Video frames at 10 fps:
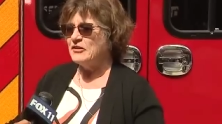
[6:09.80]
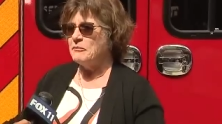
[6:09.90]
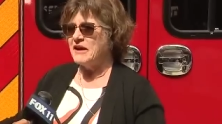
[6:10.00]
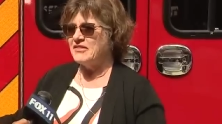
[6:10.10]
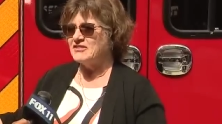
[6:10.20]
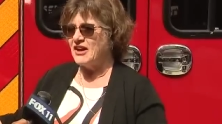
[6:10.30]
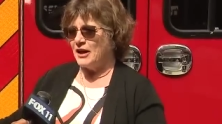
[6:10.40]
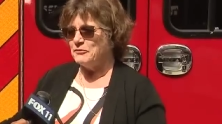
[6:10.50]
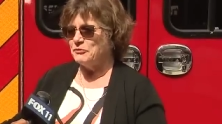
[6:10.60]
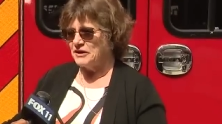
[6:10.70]
that by the
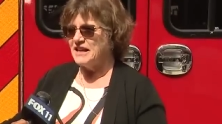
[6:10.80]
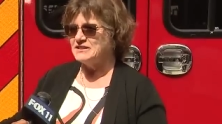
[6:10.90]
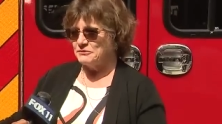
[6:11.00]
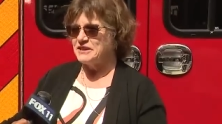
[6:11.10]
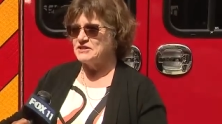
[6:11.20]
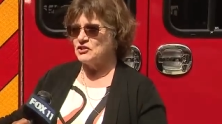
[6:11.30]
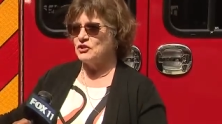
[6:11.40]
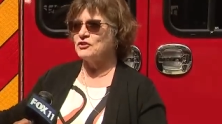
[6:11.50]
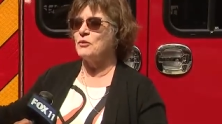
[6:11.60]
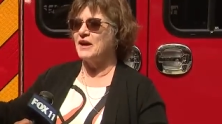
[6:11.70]
time you realize it really is an
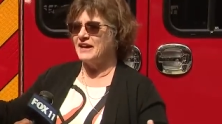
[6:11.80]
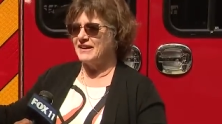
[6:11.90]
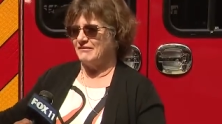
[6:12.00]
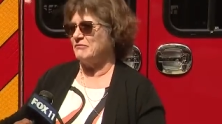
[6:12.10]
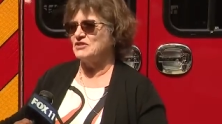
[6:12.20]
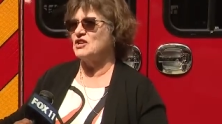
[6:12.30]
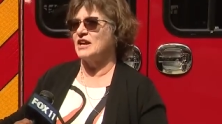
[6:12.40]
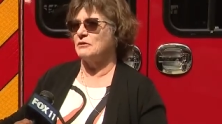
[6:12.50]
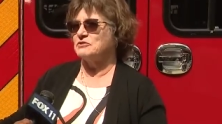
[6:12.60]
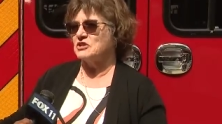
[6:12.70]
earthquake, the
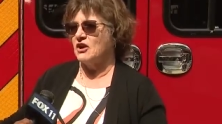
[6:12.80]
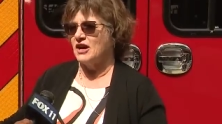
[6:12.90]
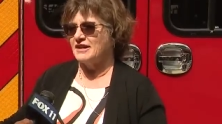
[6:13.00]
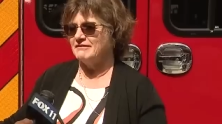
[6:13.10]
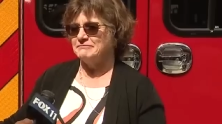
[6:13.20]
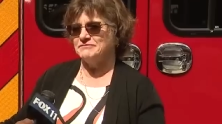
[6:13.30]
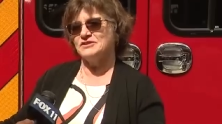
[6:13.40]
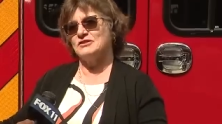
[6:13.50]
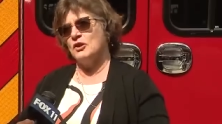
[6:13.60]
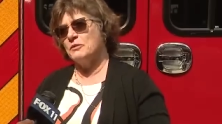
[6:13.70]
shaking was gone.
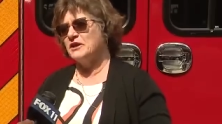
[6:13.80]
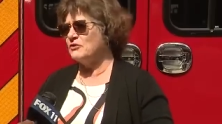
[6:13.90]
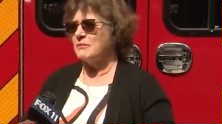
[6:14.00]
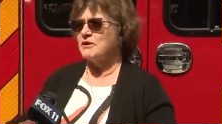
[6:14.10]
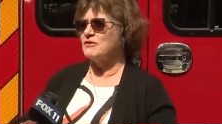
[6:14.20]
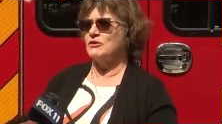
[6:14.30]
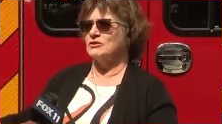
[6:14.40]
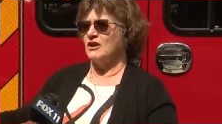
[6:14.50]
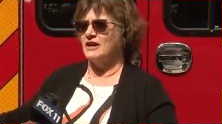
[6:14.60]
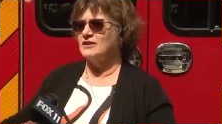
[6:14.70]
Yeah. So nobody drop cover
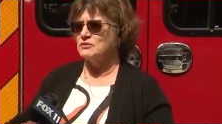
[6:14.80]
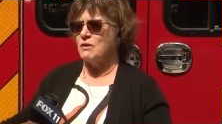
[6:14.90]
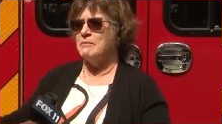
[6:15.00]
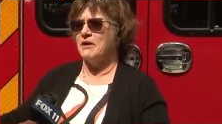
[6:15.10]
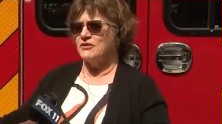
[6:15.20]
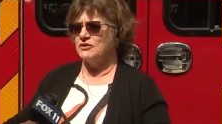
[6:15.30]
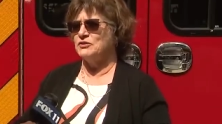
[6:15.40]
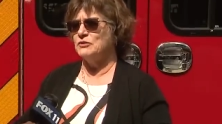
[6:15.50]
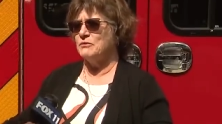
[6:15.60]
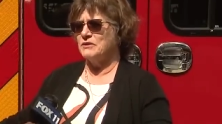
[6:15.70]
hold on because why bother to
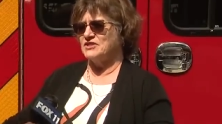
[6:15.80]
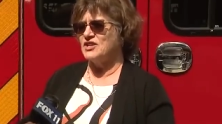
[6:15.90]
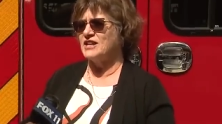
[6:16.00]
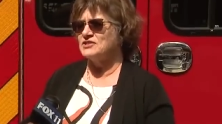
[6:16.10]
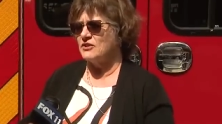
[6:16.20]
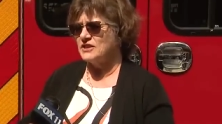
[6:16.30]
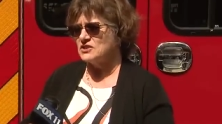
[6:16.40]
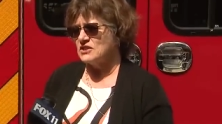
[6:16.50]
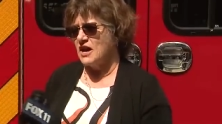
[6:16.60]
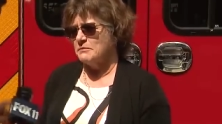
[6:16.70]
do it when the shaking's already stopped?